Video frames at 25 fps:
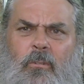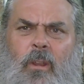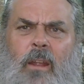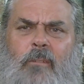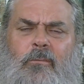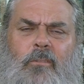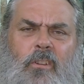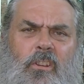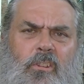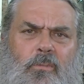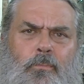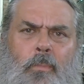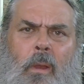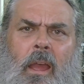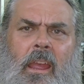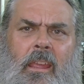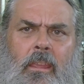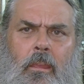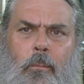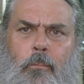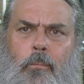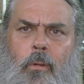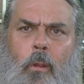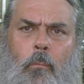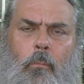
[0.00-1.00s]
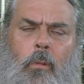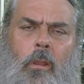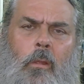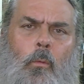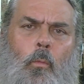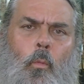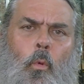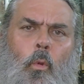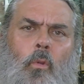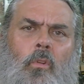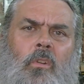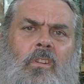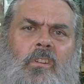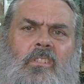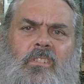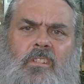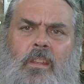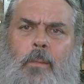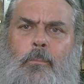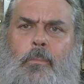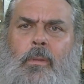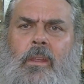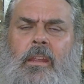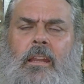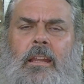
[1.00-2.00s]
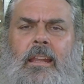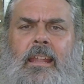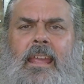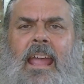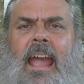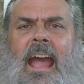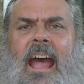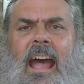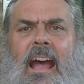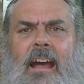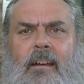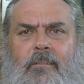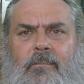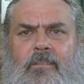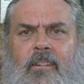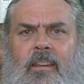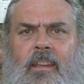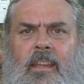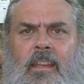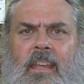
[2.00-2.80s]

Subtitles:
average biker probably wouldn't typically have